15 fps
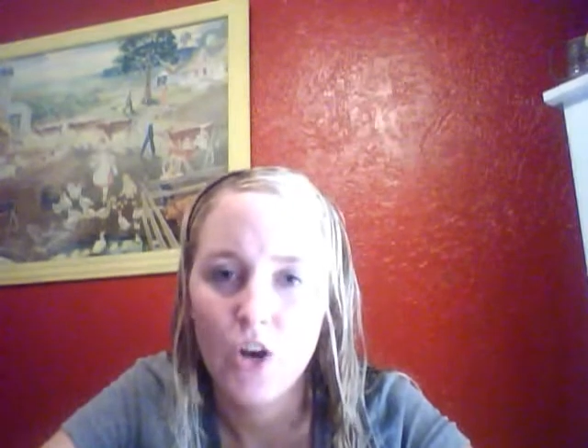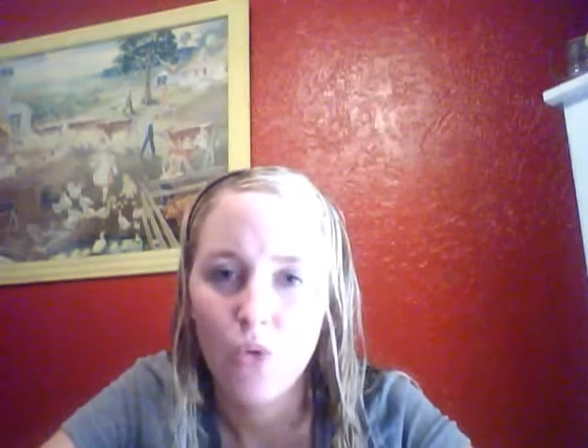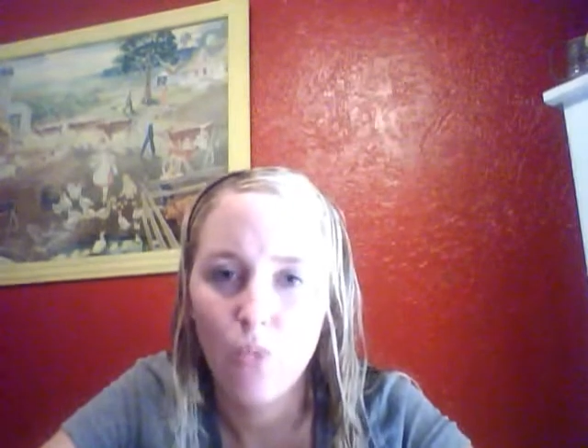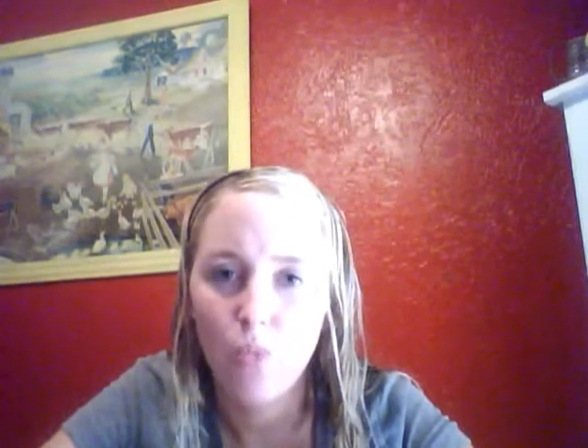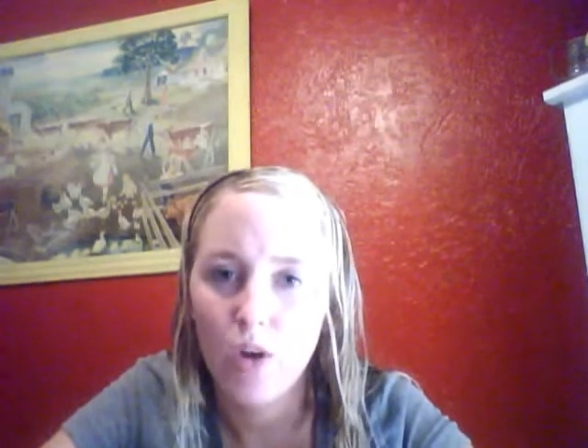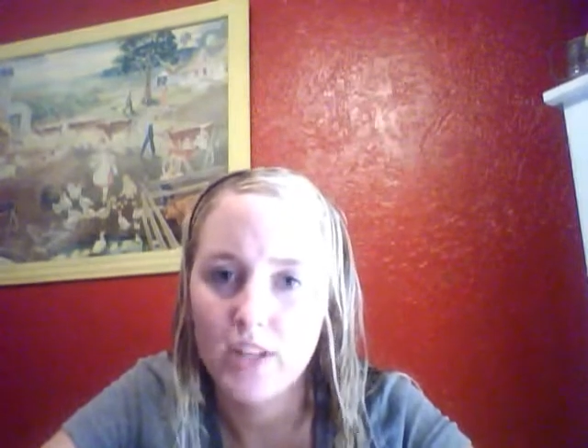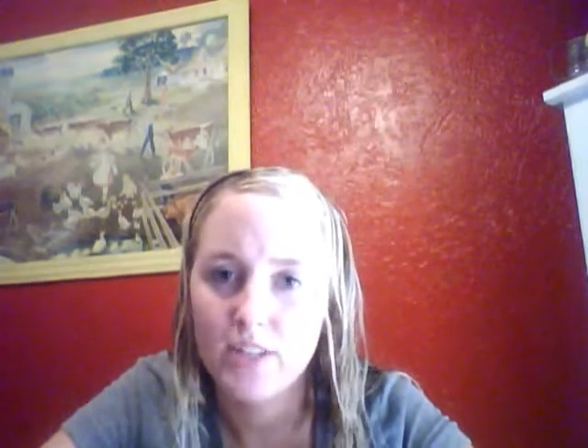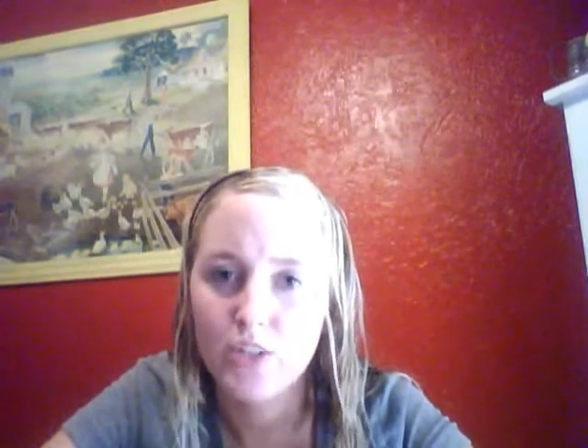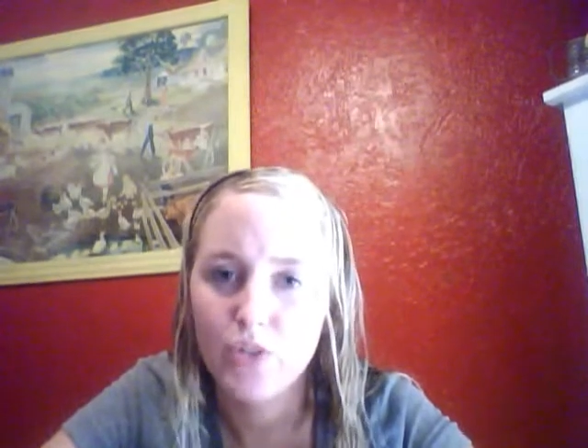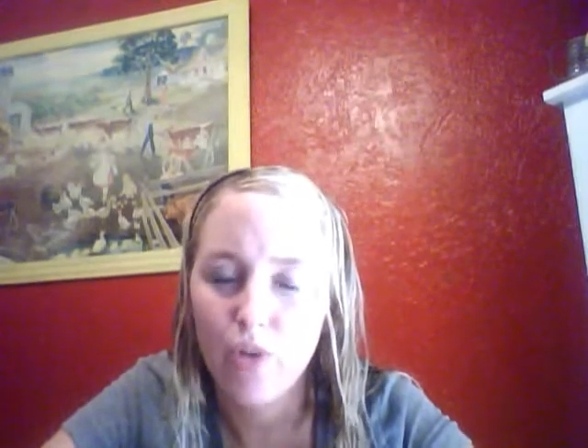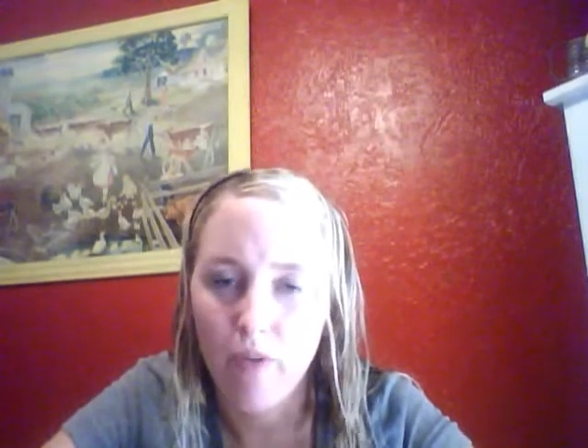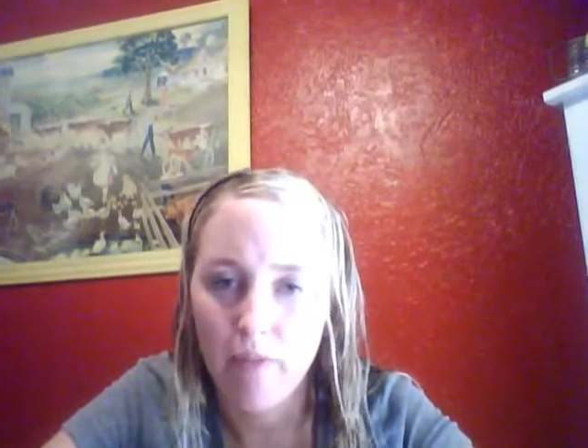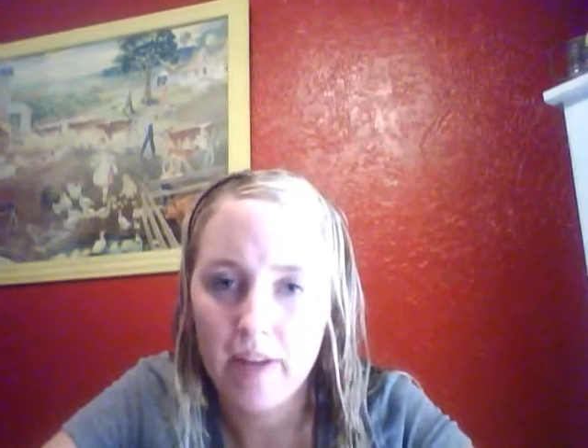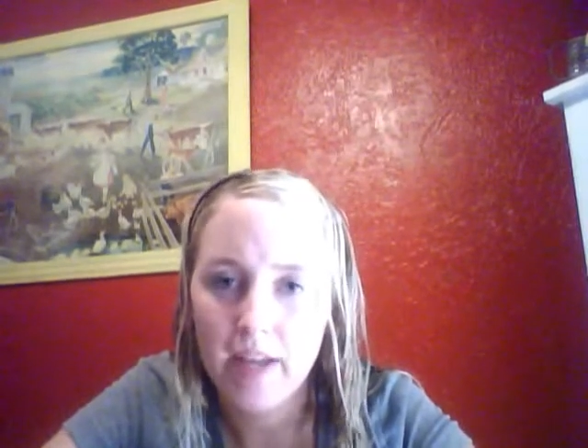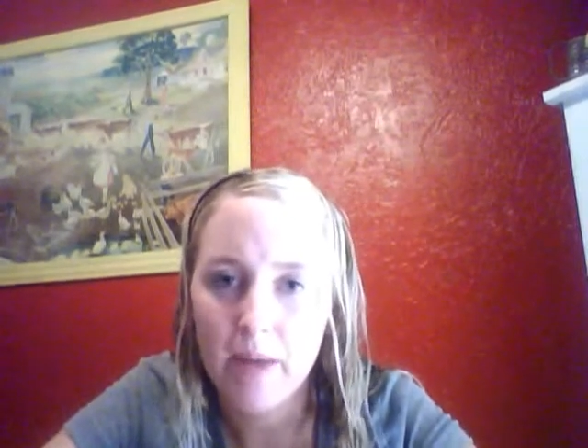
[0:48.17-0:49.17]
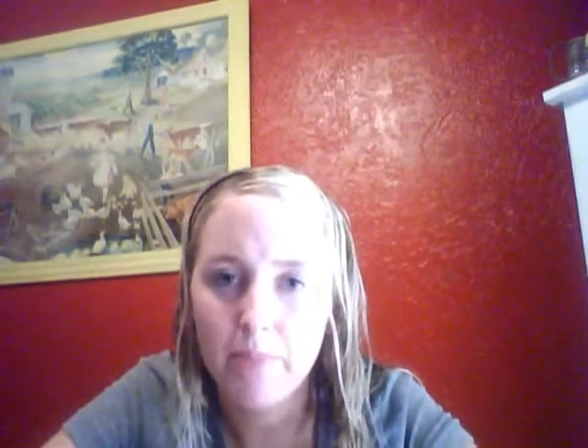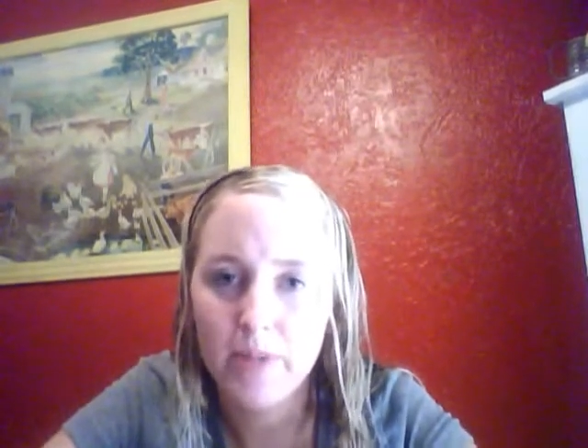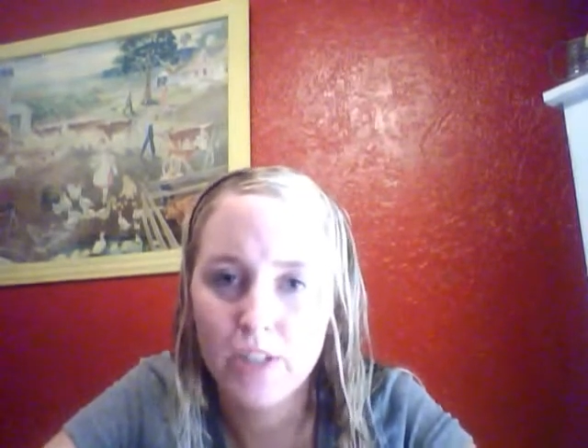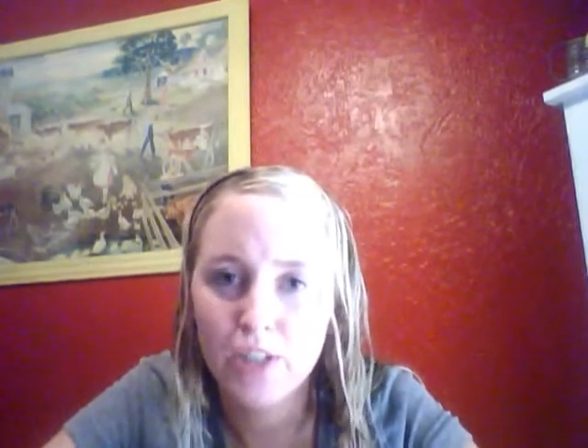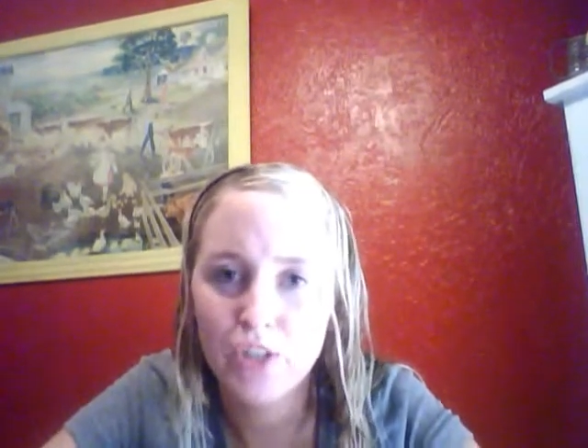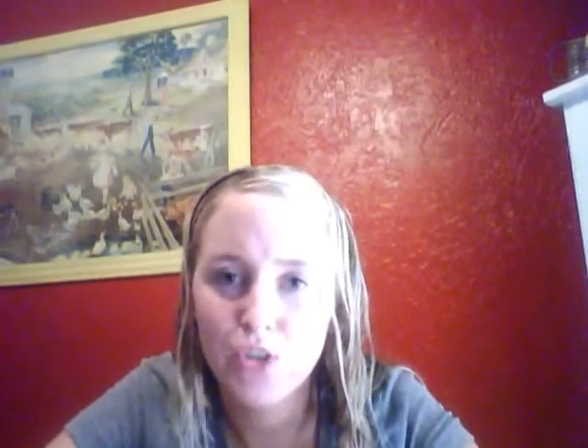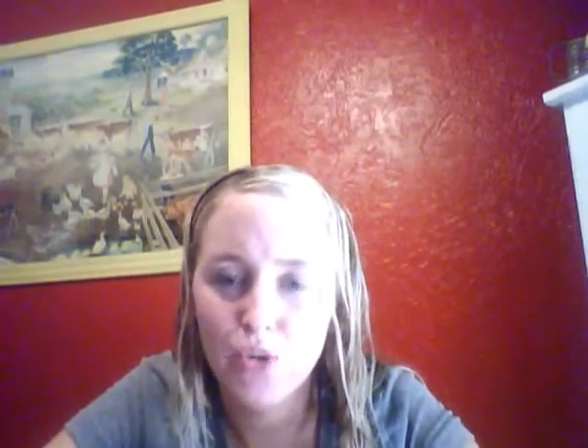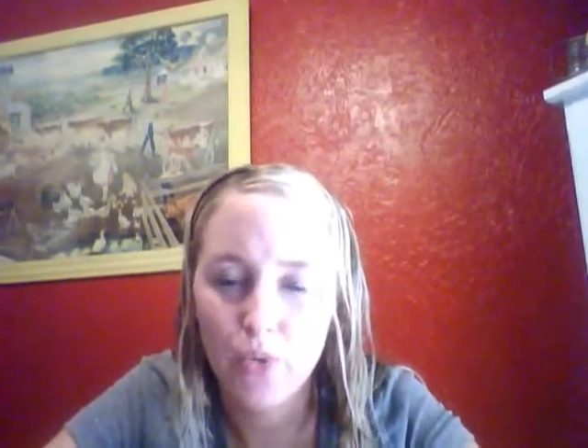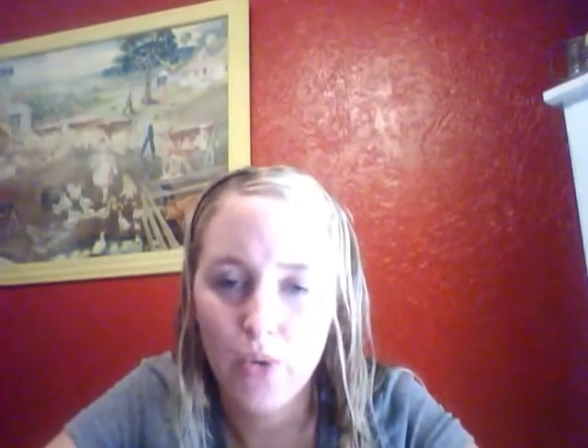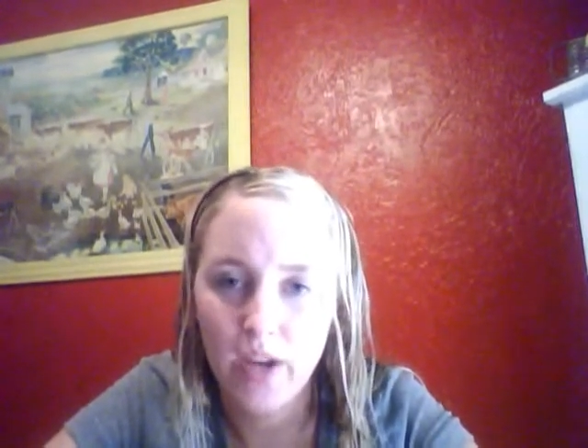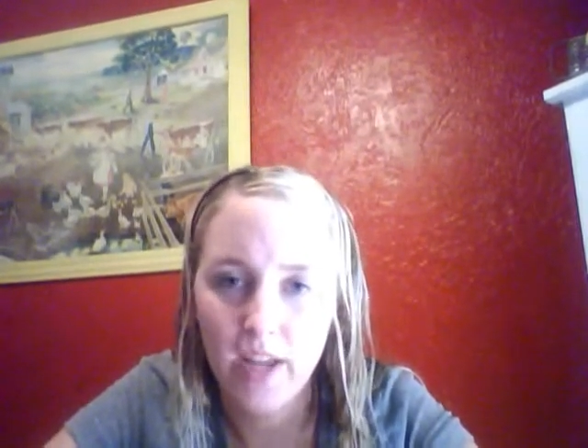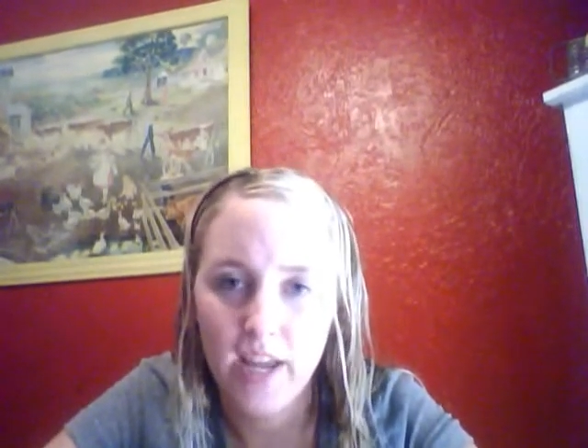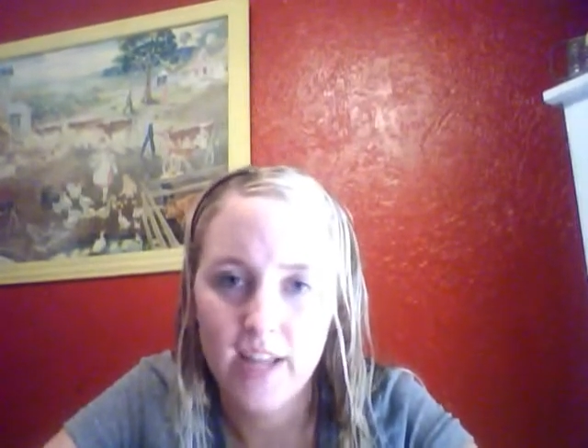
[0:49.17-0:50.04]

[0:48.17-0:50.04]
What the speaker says: was growing up in Detroit